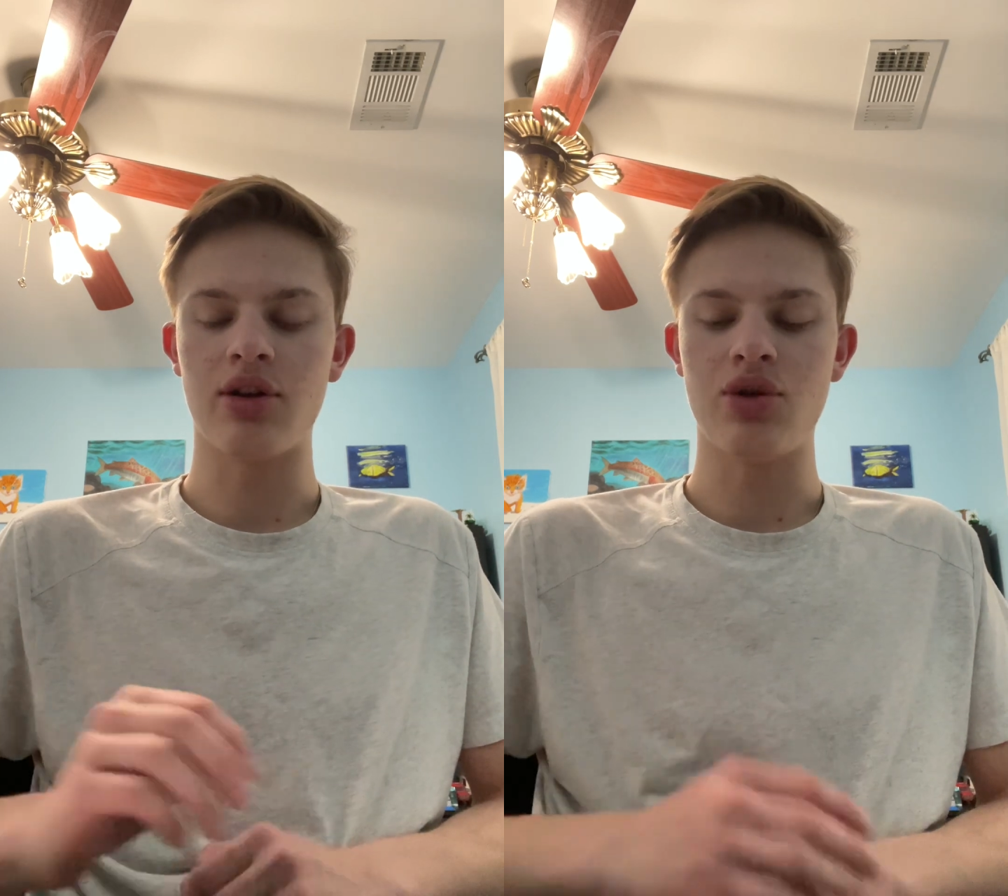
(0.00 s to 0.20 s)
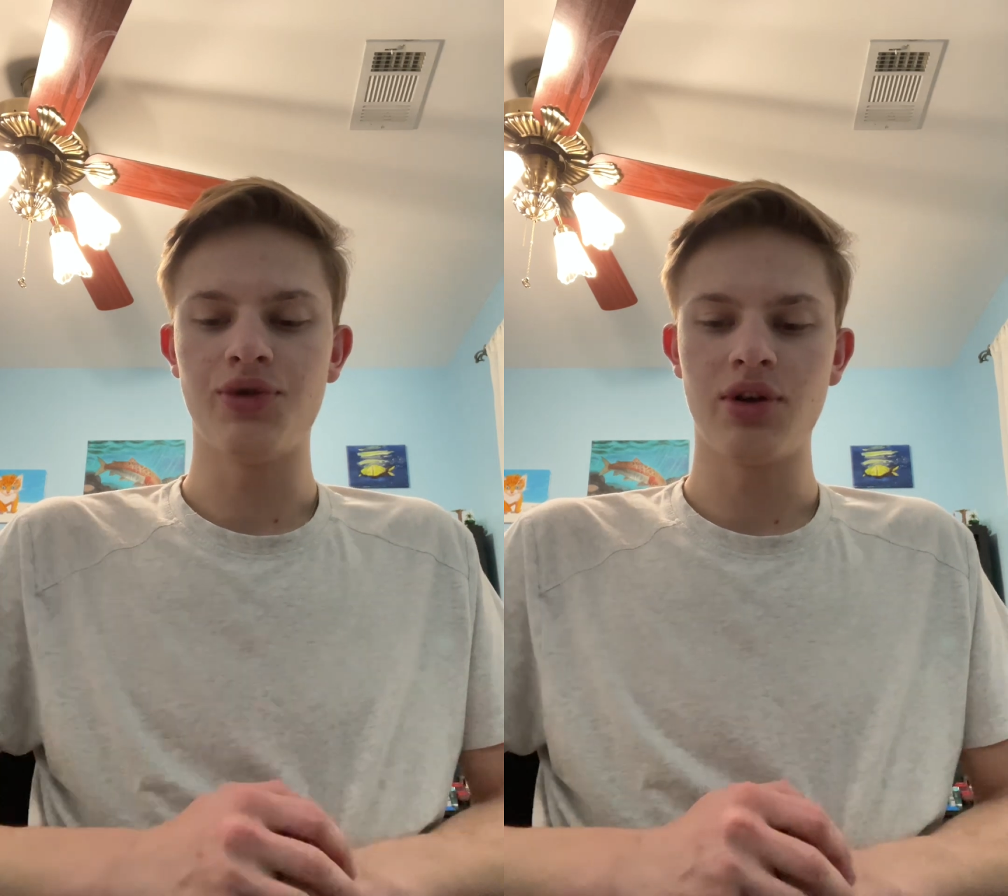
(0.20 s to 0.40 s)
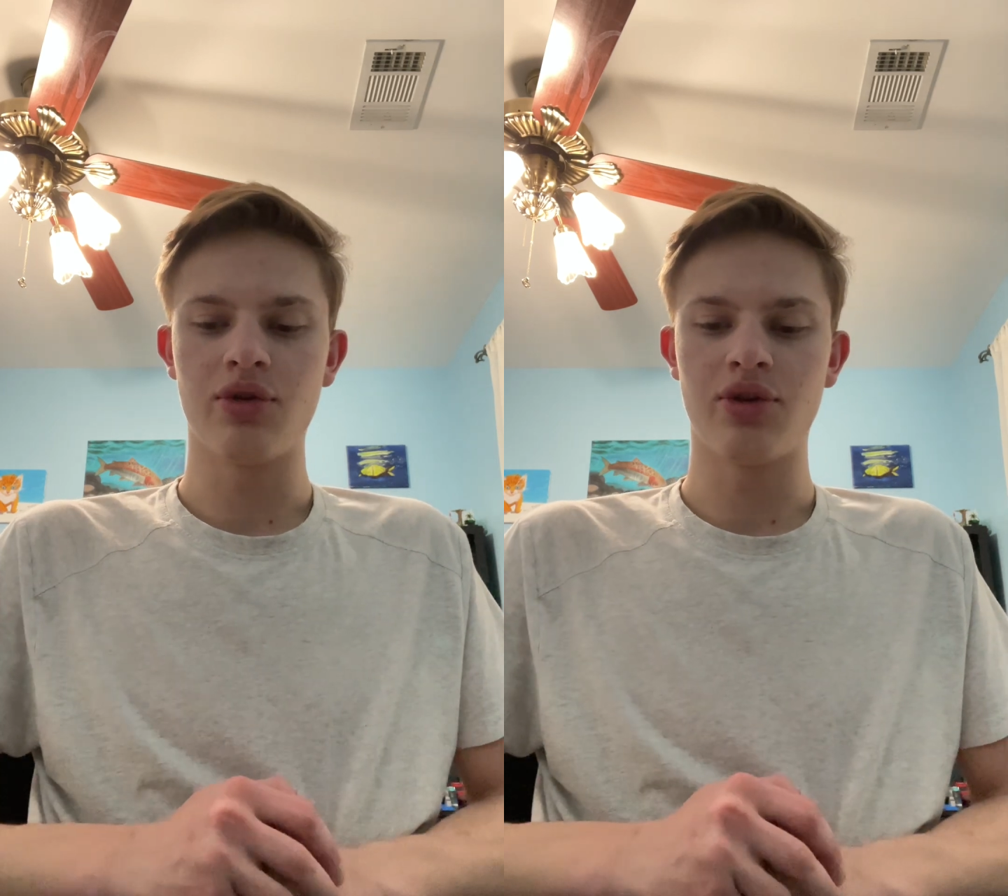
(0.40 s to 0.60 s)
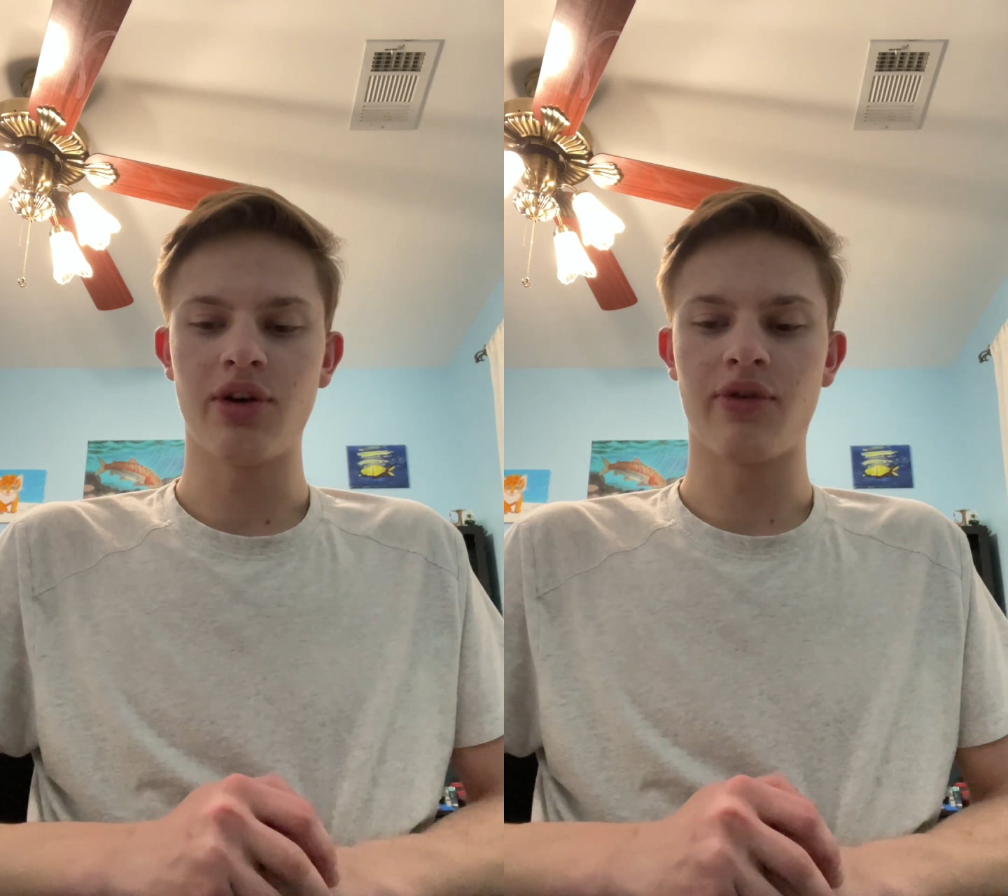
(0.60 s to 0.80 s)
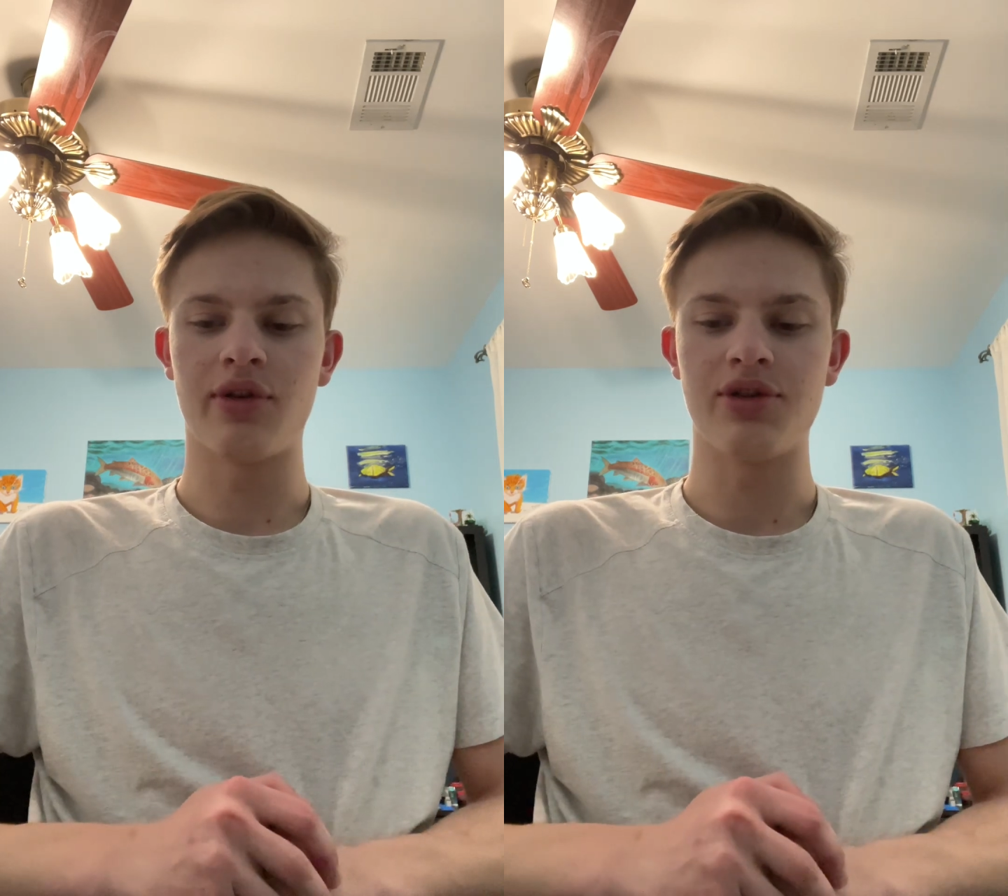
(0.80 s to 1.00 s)
using your
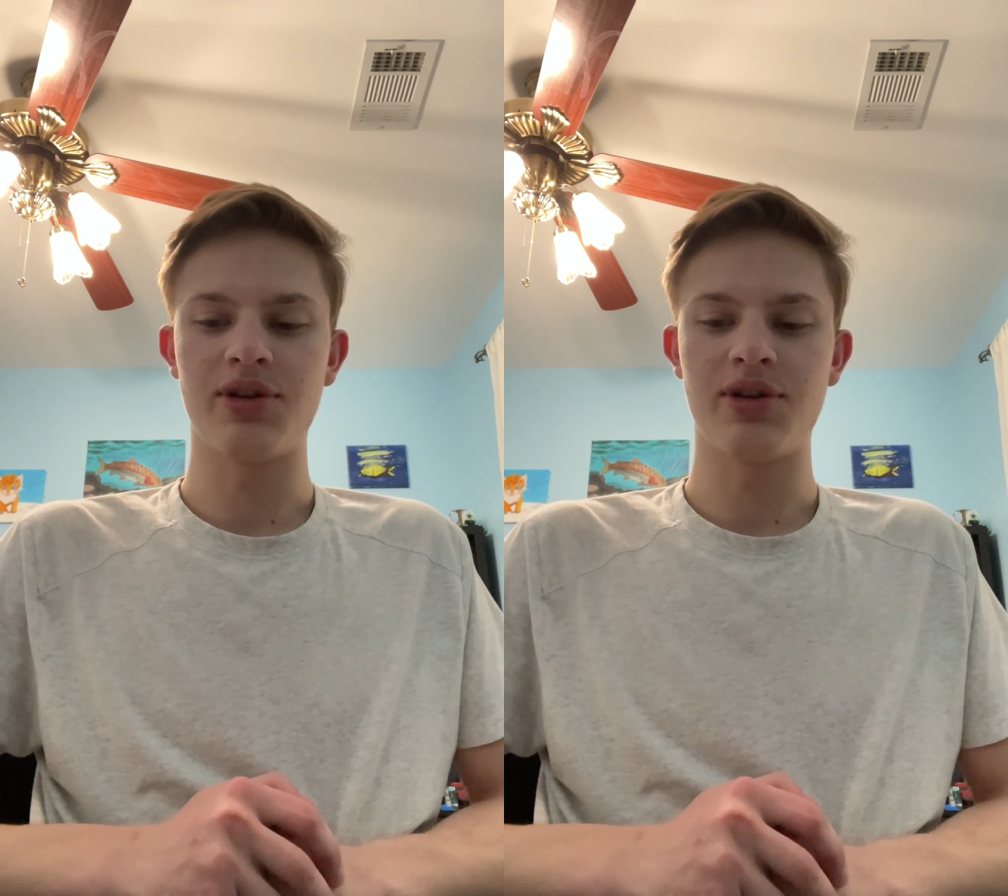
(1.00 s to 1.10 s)
different